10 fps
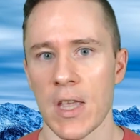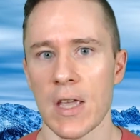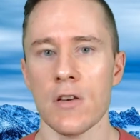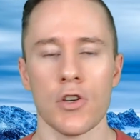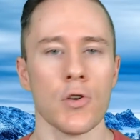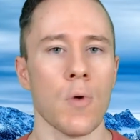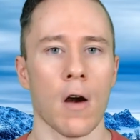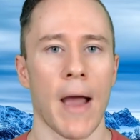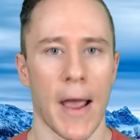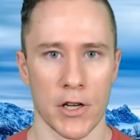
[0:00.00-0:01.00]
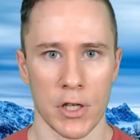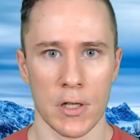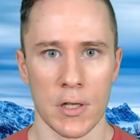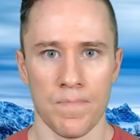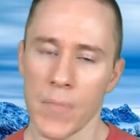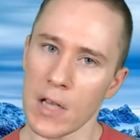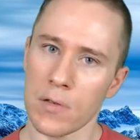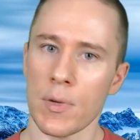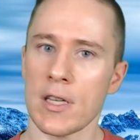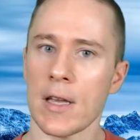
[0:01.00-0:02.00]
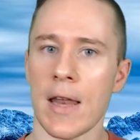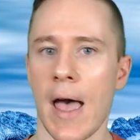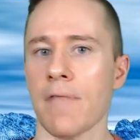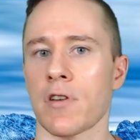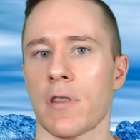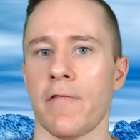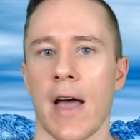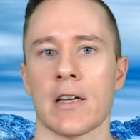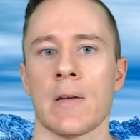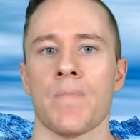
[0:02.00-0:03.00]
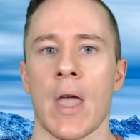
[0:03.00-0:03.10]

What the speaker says: into our actions as we did after the fact.